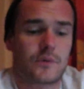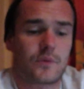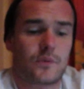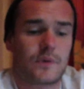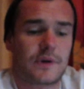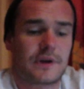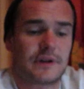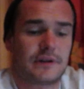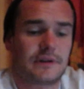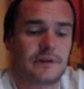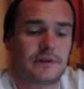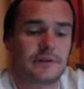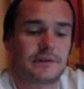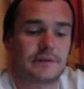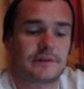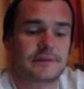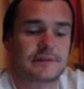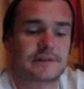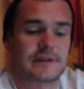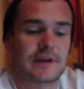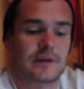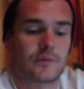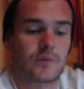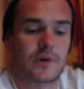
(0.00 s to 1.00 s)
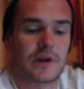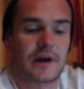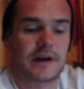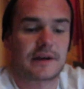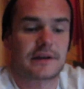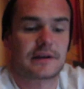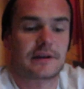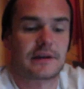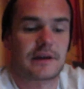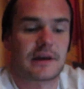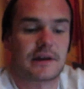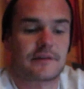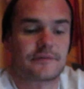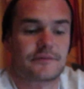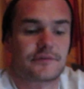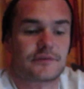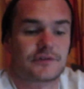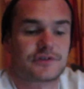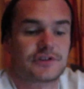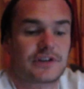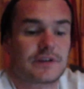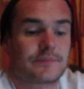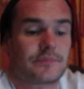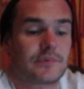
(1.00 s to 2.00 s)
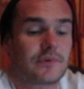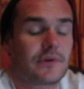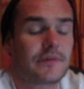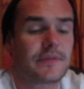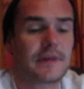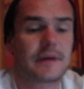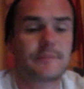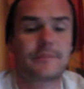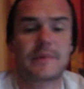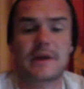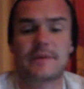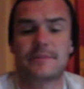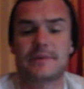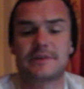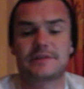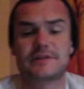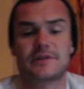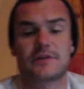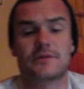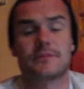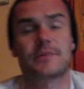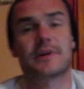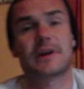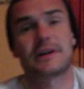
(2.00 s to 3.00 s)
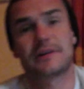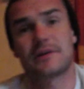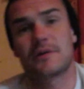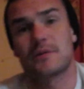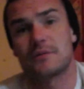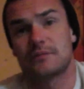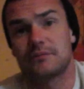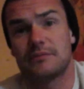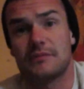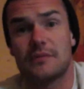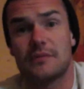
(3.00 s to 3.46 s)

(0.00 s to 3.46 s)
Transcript: will say, well, I can get it for cheaper. That may be so, but I know